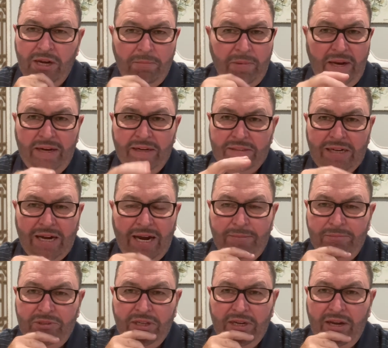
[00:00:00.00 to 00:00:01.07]
many a
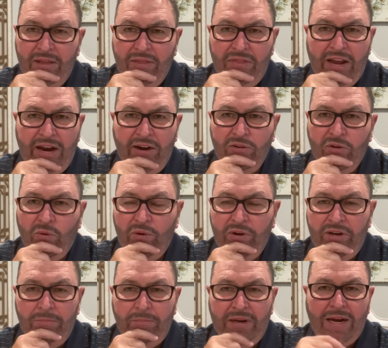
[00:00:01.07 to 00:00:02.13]
times they are
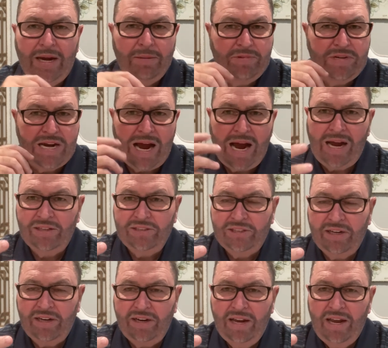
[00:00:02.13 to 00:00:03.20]
going to become
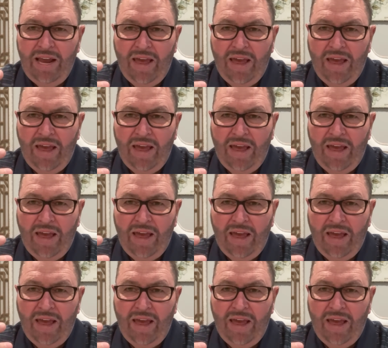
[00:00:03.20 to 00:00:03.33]
toxic